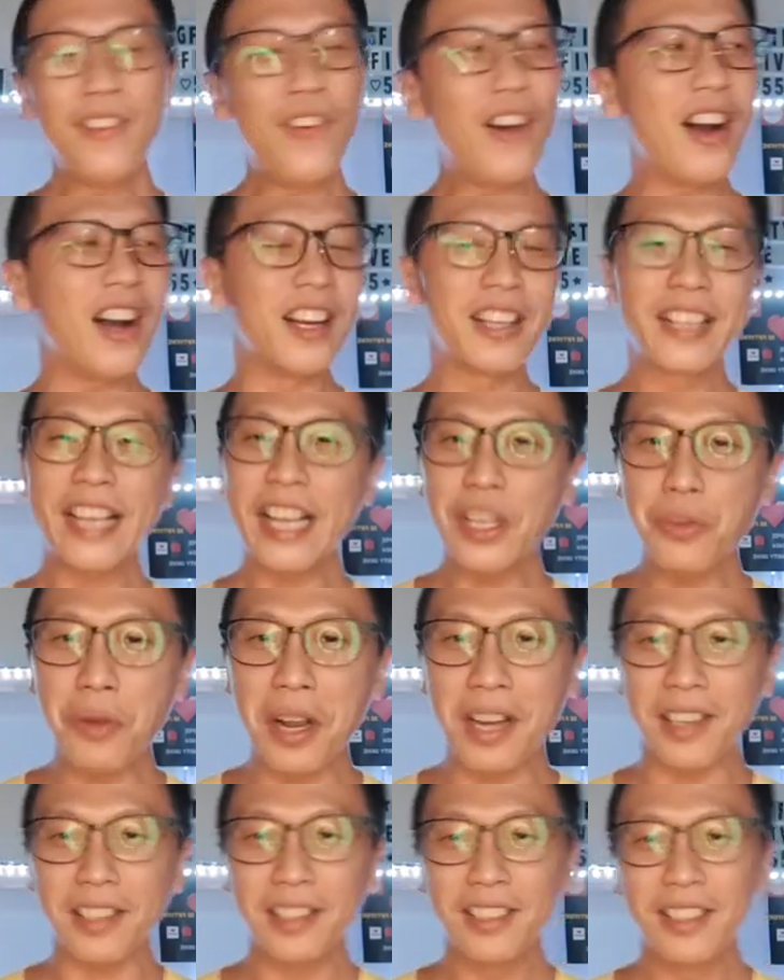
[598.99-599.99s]
Wow, guess
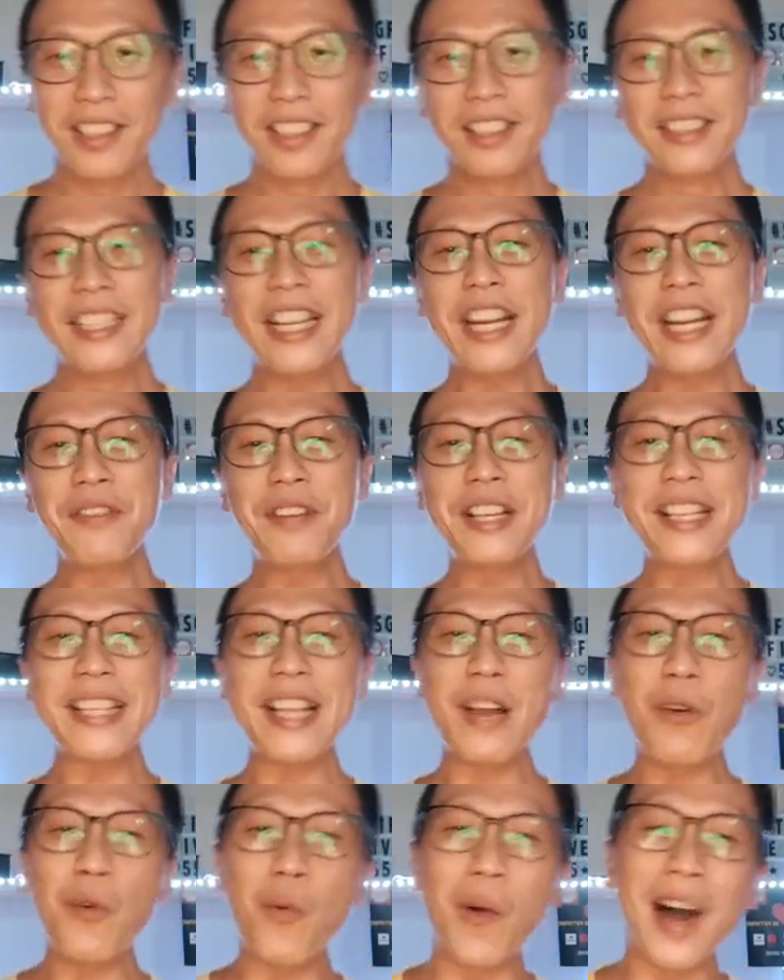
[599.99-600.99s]
what? Didn't even
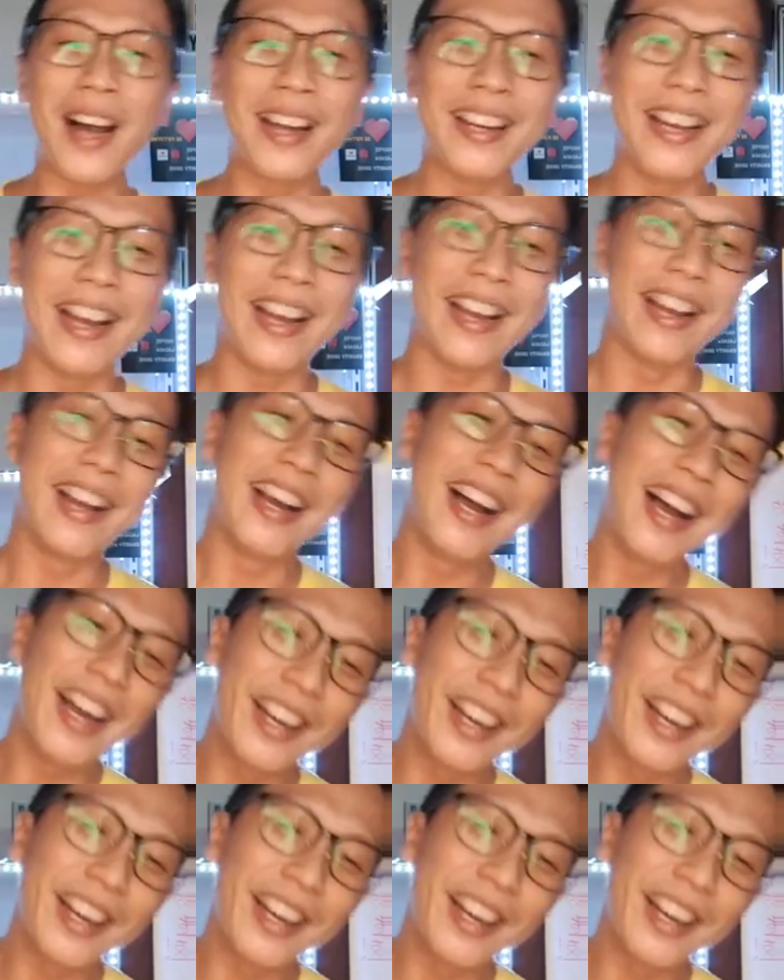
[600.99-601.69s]
sell one eh.